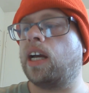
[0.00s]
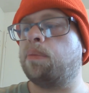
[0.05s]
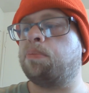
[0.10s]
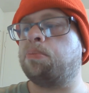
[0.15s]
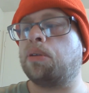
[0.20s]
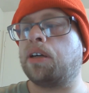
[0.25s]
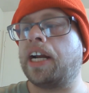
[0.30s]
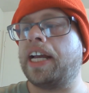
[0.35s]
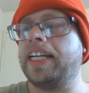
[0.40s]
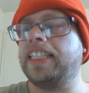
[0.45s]
of
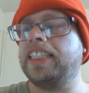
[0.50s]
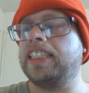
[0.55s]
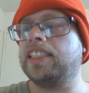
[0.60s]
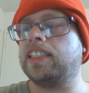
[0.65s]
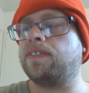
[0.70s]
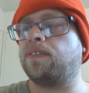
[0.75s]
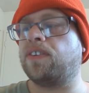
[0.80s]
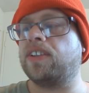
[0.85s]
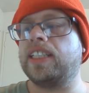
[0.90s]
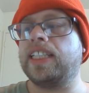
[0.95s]

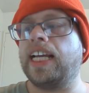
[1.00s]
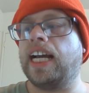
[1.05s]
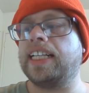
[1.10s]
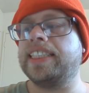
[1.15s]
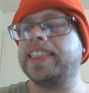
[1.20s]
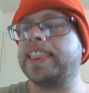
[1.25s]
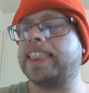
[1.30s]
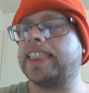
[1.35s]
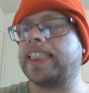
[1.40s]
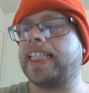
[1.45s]
praise for the
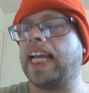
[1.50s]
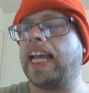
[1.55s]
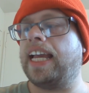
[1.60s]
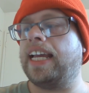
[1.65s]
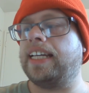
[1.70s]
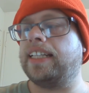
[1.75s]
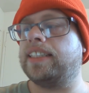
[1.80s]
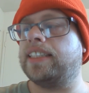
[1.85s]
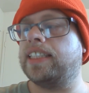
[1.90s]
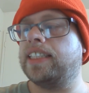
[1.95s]

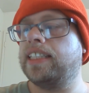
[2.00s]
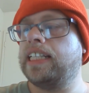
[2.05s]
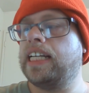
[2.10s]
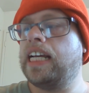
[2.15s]
unscathed,